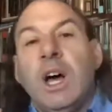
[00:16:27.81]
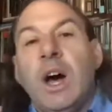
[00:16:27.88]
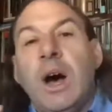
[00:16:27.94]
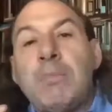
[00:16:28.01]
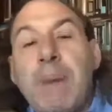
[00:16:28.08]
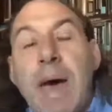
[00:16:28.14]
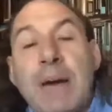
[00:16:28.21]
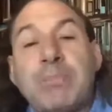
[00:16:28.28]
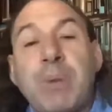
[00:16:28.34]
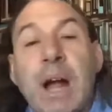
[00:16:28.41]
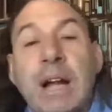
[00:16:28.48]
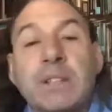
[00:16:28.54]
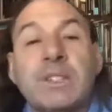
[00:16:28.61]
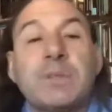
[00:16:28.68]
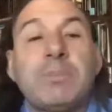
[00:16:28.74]
a bad
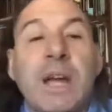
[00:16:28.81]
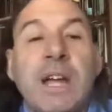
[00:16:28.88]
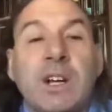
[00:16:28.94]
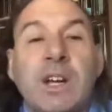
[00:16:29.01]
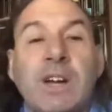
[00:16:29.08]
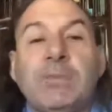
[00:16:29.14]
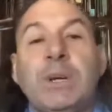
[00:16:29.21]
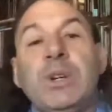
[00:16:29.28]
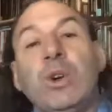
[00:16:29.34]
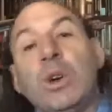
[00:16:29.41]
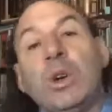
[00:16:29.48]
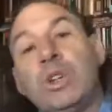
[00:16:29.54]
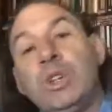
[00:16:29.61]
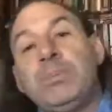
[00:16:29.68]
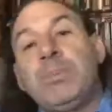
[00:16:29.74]
practice by your government or
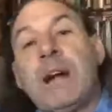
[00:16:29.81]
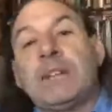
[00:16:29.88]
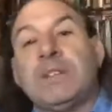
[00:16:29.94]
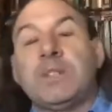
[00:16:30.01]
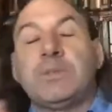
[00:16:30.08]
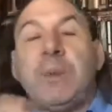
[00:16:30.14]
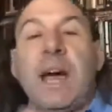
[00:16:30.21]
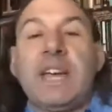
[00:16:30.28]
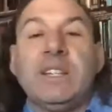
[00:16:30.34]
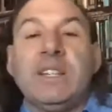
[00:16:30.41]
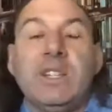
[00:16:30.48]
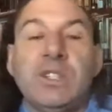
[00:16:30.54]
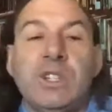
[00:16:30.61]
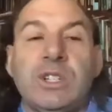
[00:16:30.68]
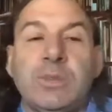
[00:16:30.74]
a good practice by
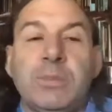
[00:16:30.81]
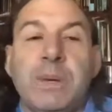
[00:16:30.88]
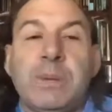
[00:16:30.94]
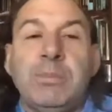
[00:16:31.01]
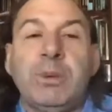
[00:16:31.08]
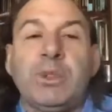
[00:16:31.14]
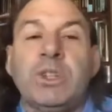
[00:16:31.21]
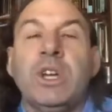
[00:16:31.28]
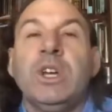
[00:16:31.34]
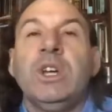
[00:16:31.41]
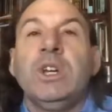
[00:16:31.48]
Indigenous peoples